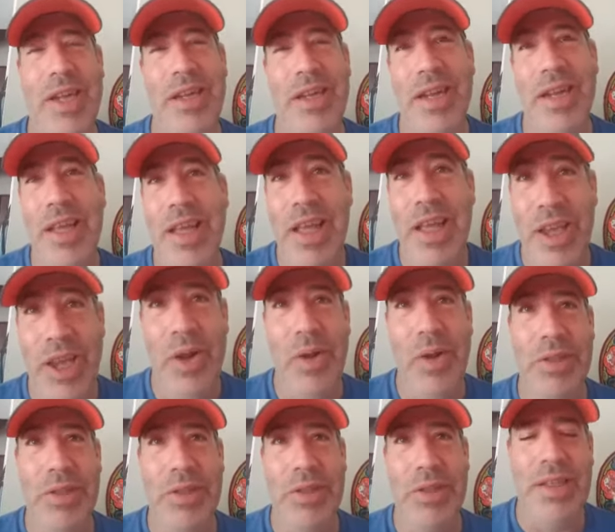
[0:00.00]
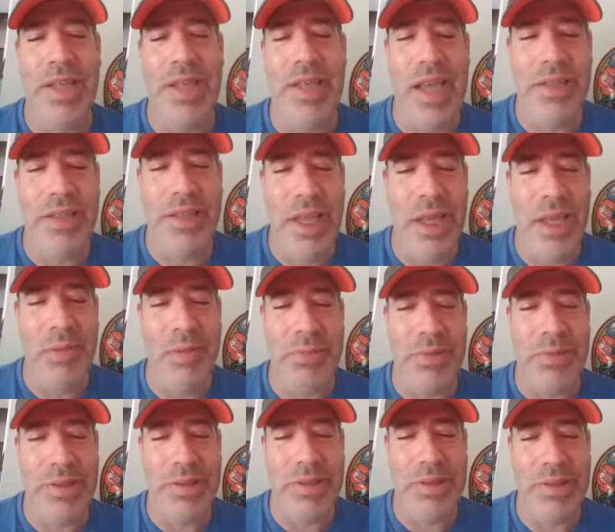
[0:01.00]
And, it's going to take
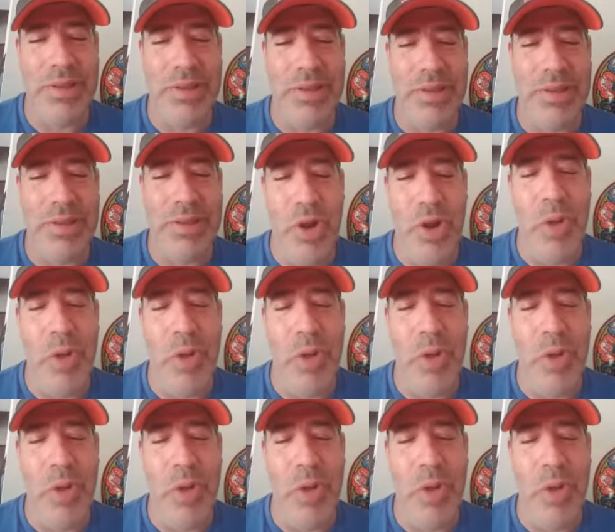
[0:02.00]
teams,